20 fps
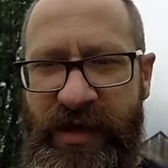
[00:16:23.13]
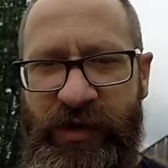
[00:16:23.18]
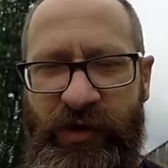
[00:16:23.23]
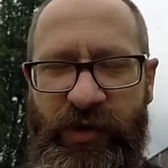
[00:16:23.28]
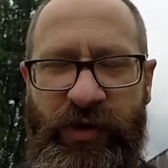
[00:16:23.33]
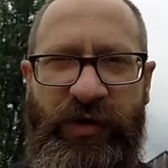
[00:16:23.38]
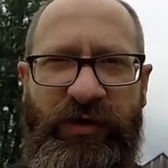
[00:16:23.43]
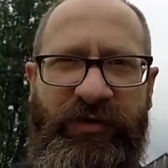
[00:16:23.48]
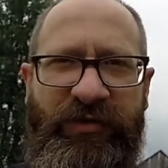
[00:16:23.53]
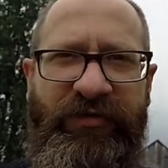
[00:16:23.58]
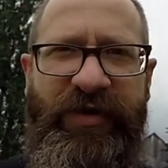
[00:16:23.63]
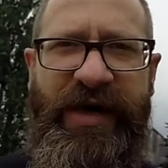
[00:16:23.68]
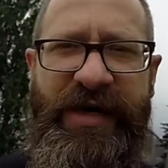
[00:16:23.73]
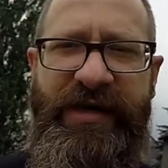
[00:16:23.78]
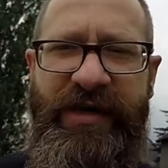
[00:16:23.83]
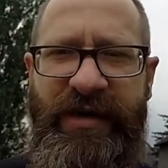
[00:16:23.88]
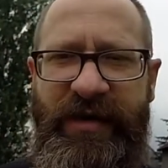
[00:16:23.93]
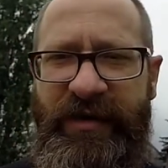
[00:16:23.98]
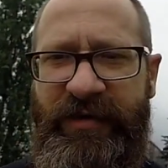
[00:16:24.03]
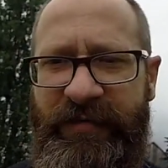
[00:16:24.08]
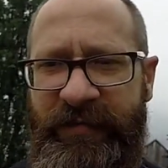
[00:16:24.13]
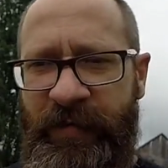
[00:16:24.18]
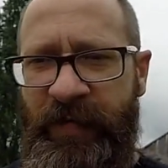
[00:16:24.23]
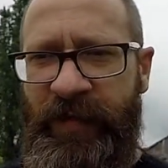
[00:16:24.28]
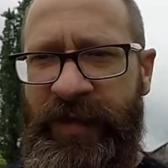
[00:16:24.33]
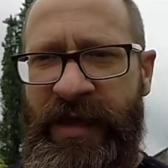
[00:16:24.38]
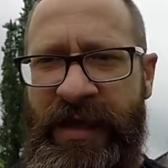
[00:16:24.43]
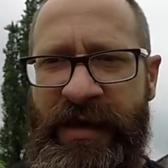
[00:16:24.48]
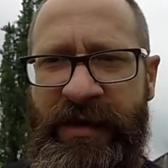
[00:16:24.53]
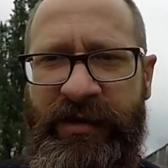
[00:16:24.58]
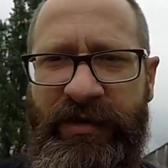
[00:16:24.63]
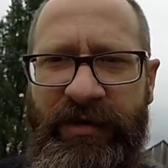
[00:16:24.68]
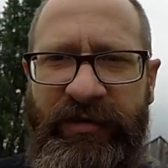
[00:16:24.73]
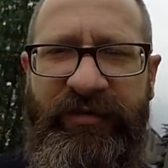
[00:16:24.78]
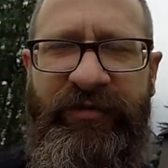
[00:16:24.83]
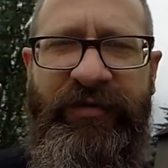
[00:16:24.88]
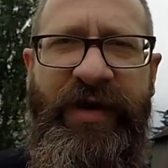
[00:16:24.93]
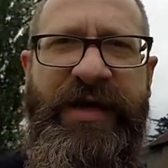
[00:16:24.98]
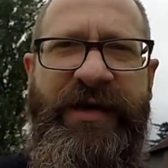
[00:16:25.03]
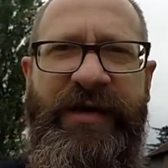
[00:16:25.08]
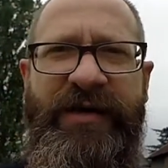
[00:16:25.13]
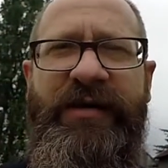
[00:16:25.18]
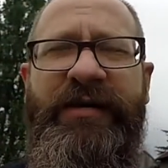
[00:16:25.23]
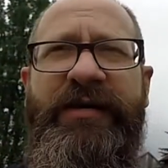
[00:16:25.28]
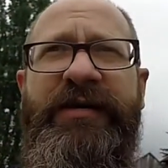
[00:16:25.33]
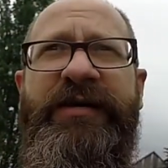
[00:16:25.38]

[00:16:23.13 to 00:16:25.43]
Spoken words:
you're a faker. You're fake.